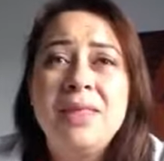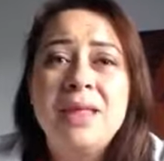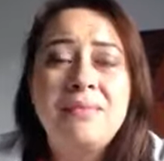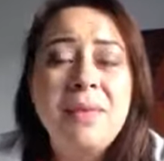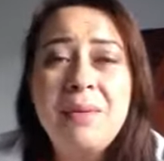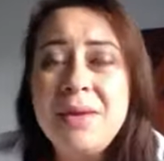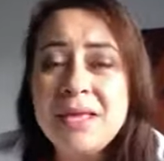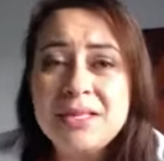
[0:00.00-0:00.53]

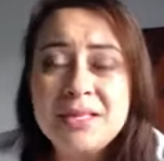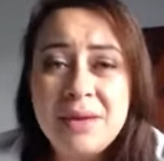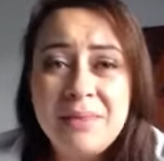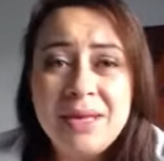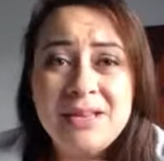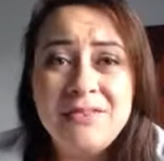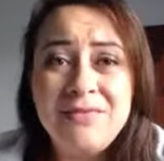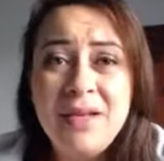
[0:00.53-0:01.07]
maybe it's not
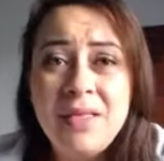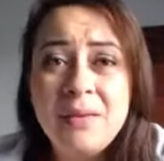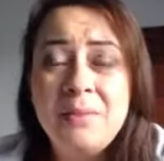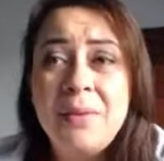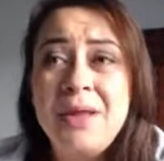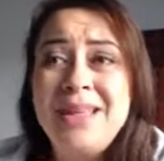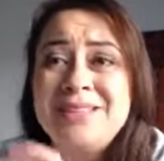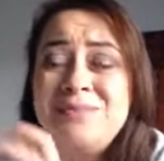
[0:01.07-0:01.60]
being developed,
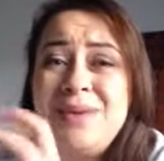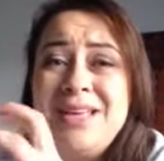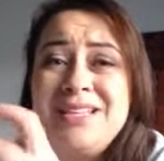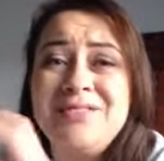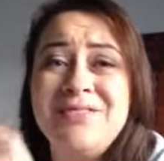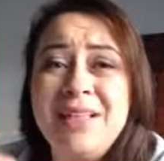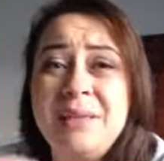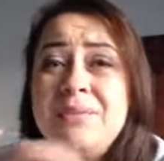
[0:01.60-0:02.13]
but it's being
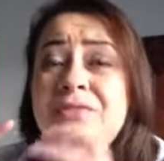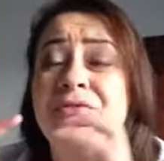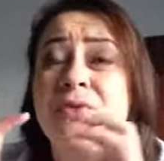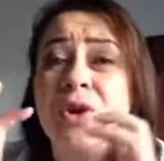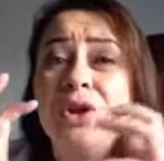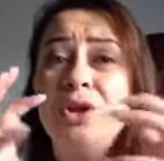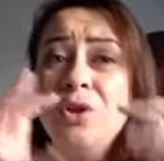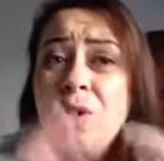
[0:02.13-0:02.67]
developed
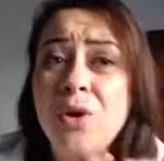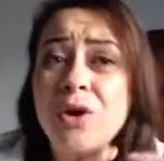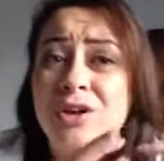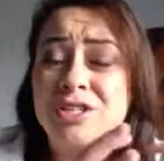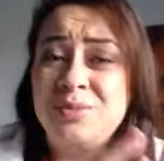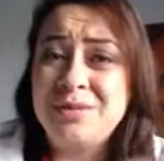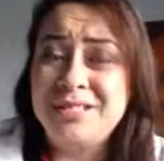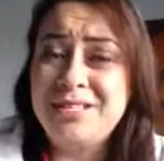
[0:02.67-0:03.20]
for your
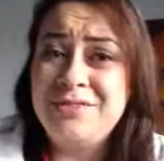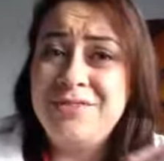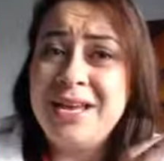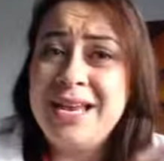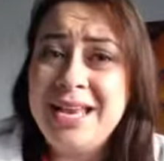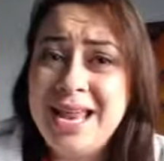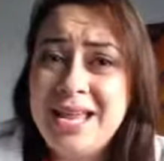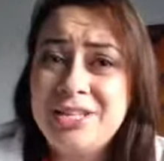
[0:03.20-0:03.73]
specific
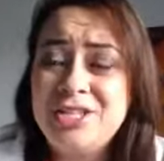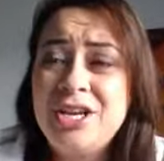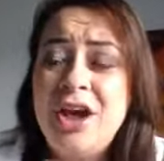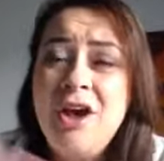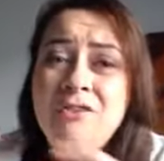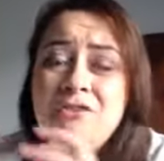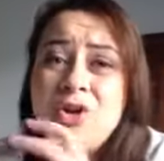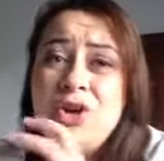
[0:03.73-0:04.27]
niche,
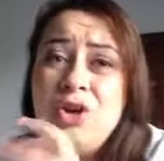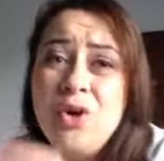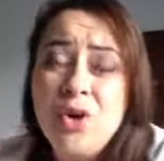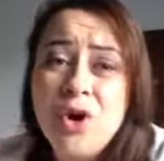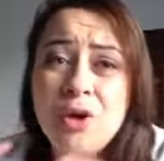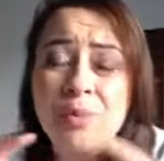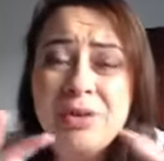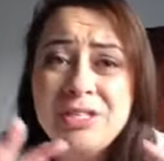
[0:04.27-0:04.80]
for
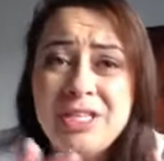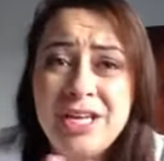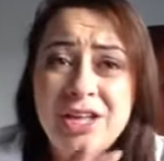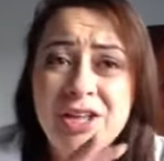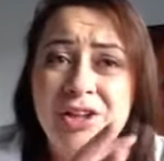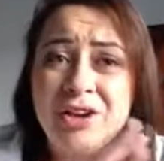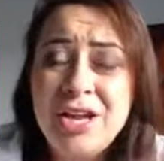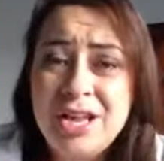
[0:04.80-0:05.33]
your
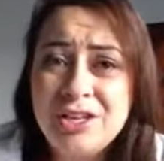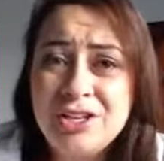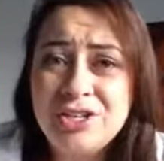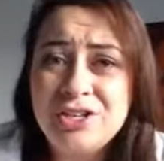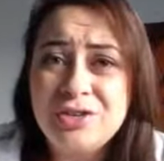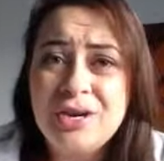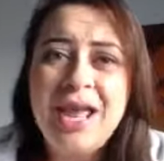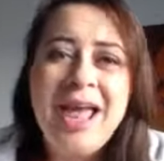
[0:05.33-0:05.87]
particular
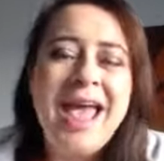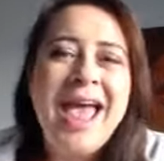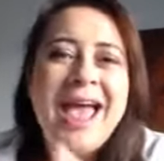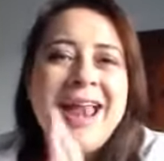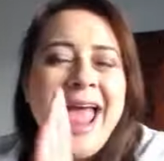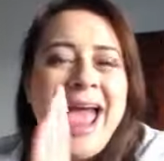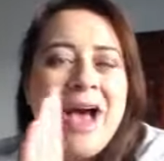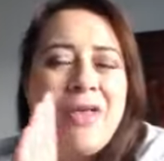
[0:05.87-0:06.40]
industry,
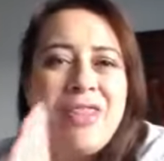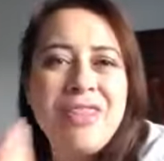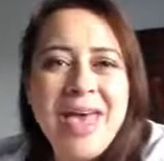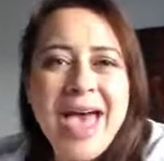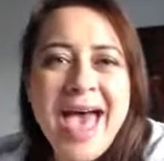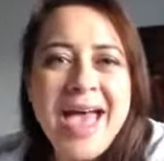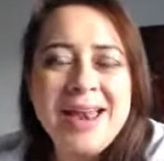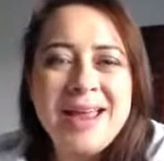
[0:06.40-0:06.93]
and how
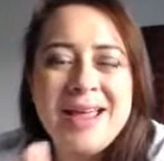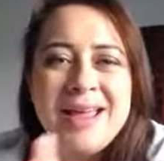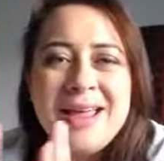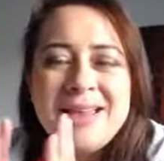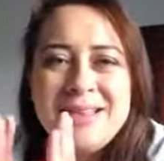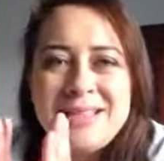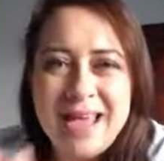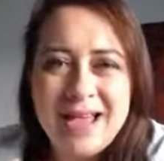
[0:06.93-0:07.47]
that
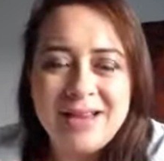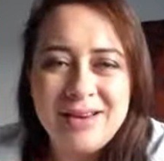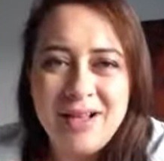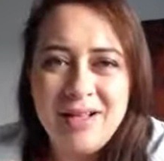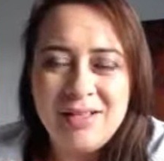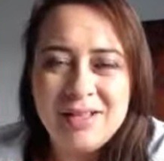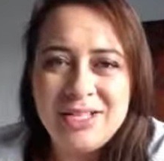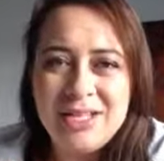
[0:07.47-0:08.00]

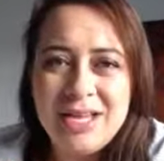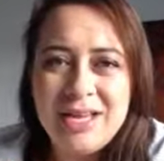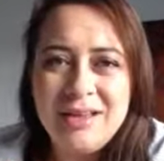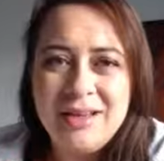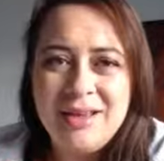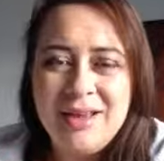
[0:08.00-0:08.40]
technology,